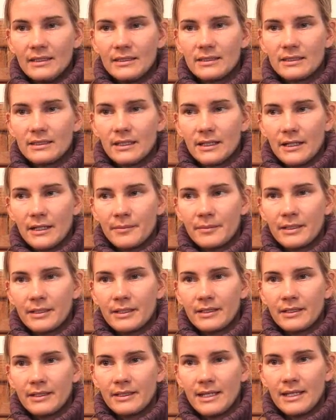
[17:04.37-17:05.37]

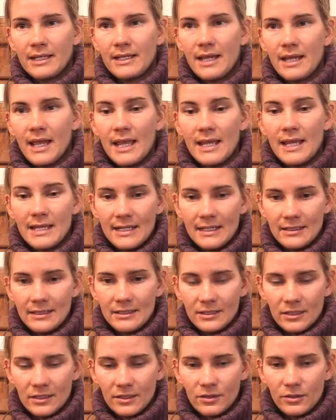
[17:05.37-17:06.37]
the aids
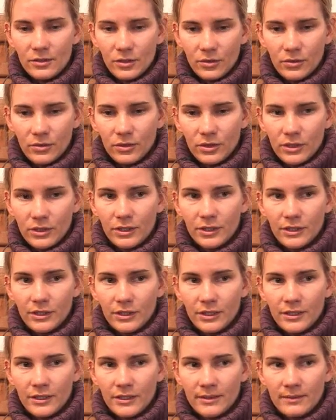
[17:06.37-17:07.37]
they're no
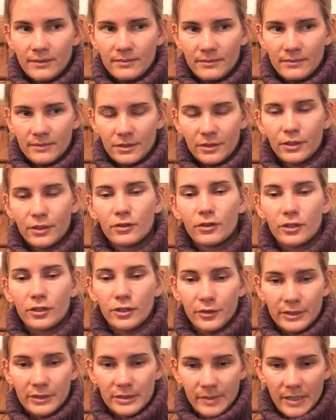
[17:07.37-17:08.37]
longer
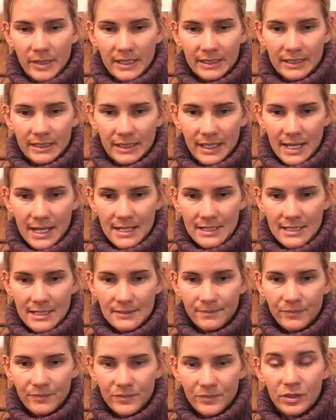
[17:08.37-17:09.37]
responding to the aids.
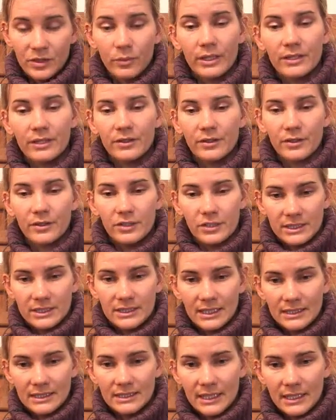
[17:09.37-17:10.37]
So whether they're just
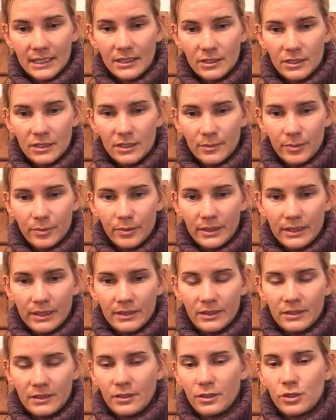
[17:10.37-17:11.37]
excited to the point
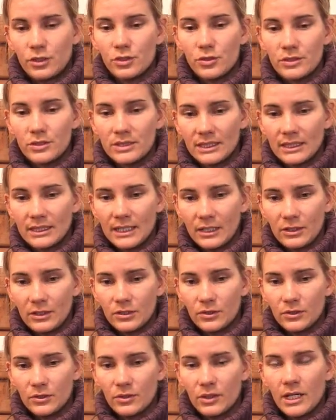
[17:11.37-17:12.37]
that they're choosing not
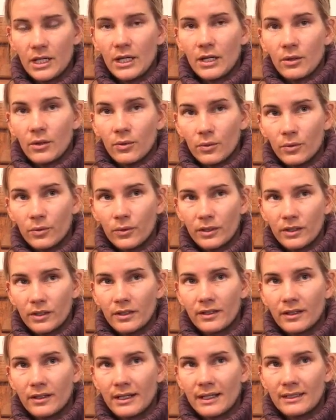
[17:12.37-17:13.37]
to,
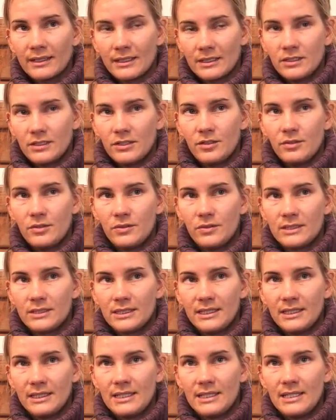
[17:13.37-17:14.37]
or I like to use
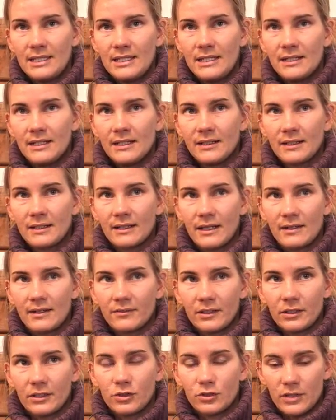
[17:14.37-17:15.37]
the kind of
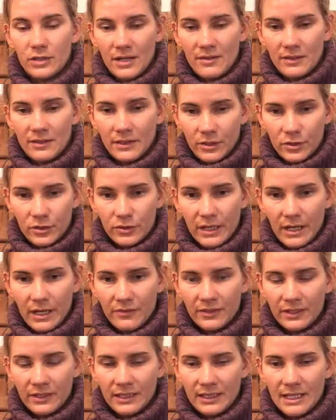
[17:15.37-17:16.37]
like driving in
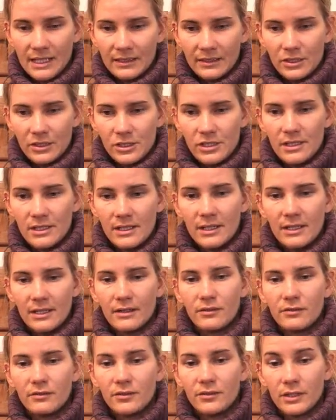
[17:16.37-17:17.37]
traffic analogy
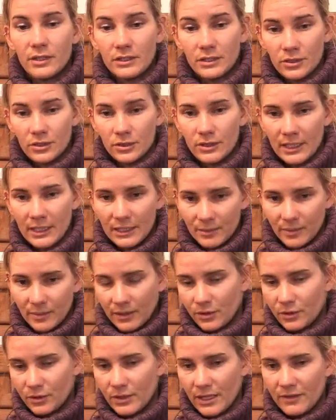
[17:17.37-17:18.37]
of you get distracted by the
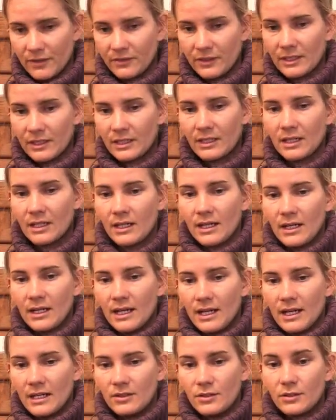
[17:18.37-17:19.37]
traffic
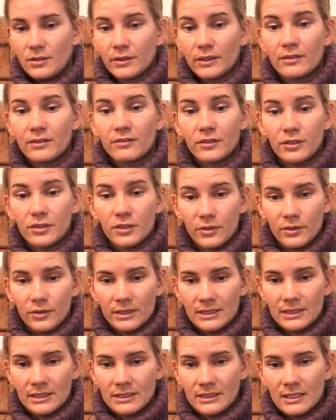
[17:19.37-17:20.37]
and you don't even
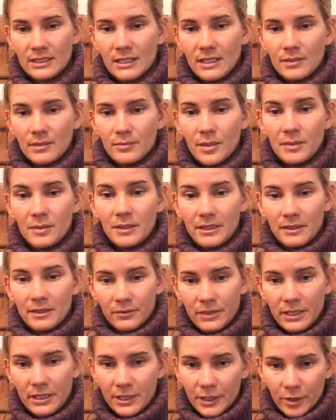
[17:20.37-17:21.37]
notice maybe the
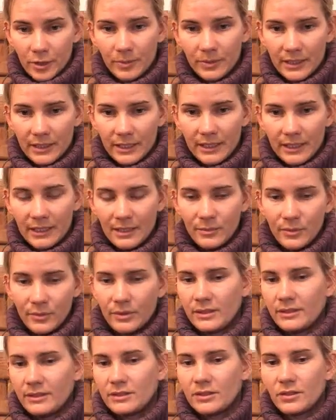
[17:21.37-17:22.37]
radio playing
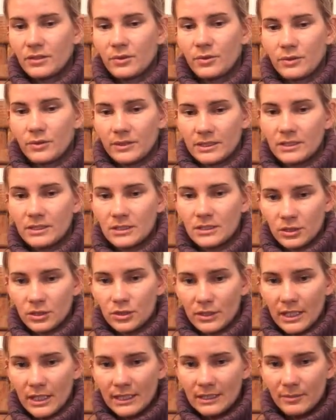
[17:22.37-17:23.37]
anymore. So the horse is
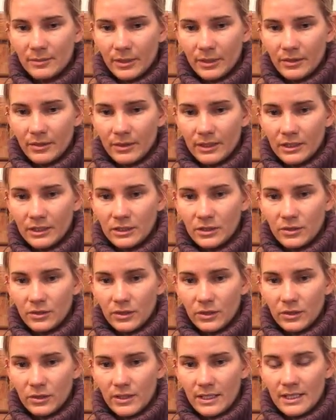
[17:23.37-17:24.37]
distracted by other things going
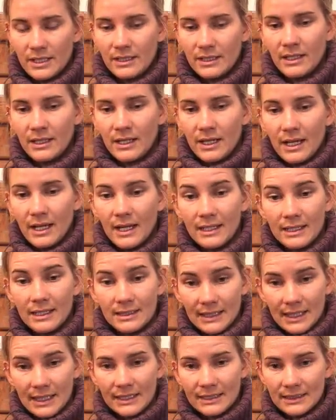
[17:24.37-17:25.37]
on, and he's
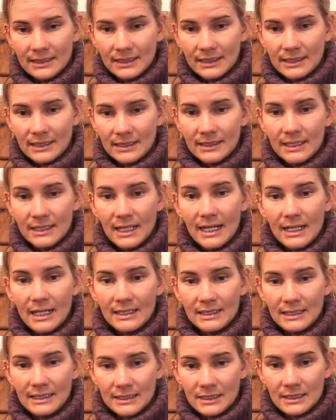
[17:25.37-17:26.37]
honestly not
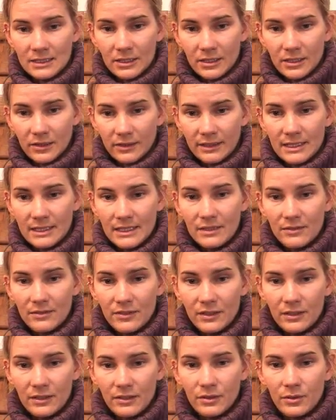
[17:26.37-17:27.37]
necessarily
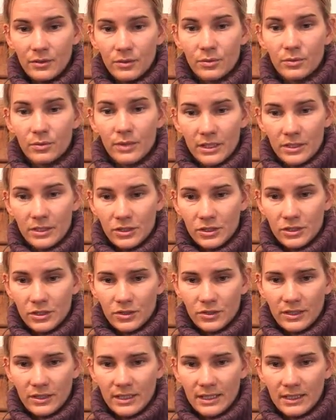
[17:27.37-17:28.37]
even
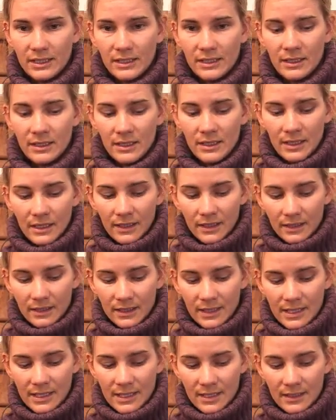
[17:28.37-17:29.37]
registering
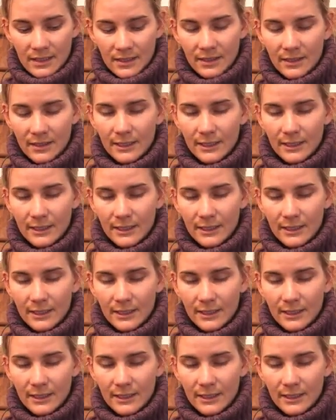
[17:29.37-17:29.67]
the